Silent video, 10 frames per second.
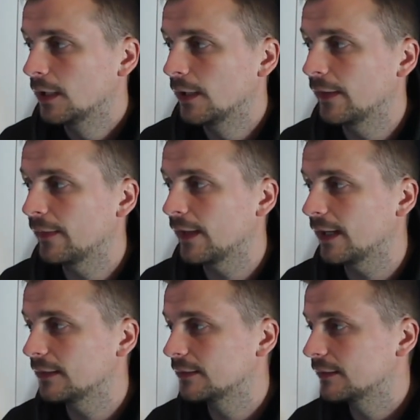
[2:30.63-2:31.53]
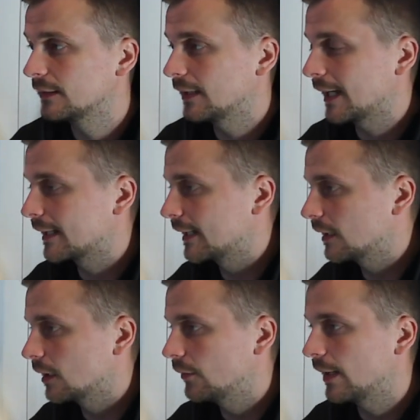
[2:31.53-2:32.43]
And then that
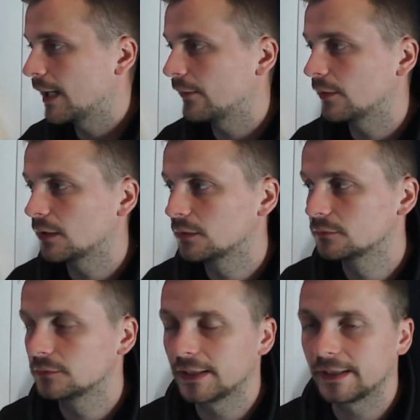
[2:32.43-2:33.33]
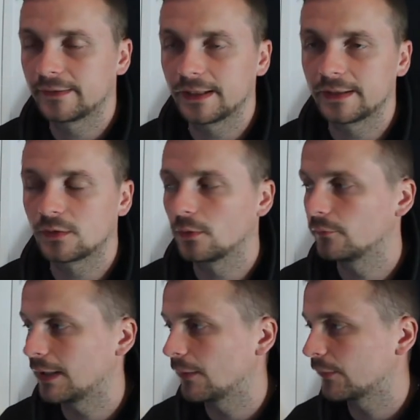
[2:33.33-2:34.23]
Angel Herrera, he's
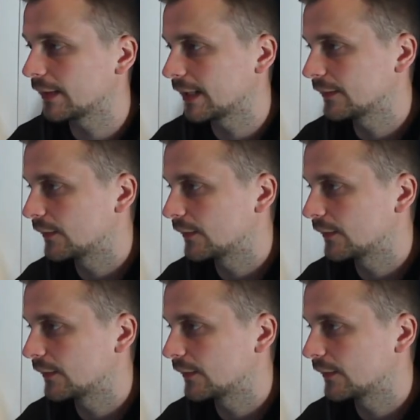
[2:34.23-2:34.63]
doing rounds again.